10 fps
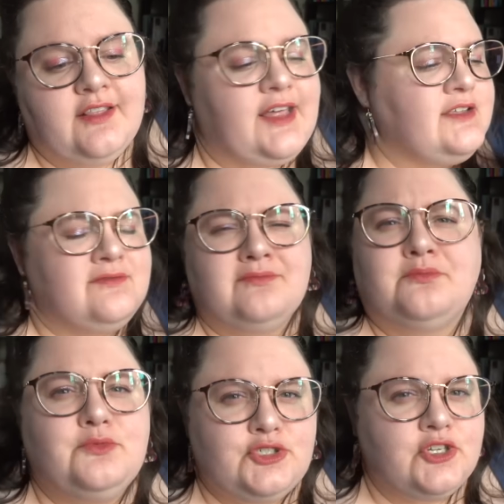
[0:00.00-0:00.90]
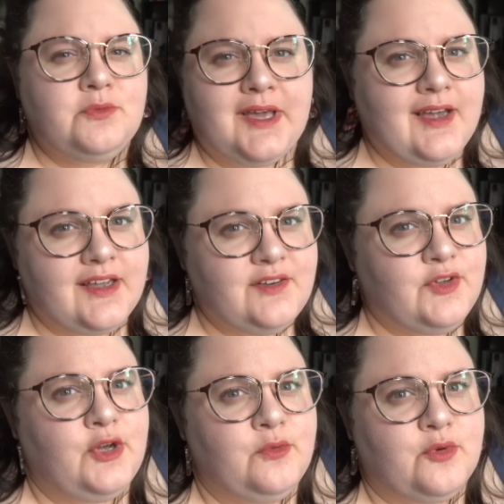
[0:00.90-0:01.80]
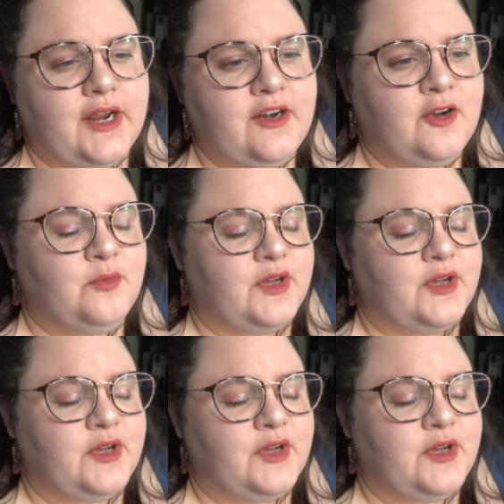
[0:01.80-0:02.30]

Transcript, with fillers: That should be kind of a no-brainer,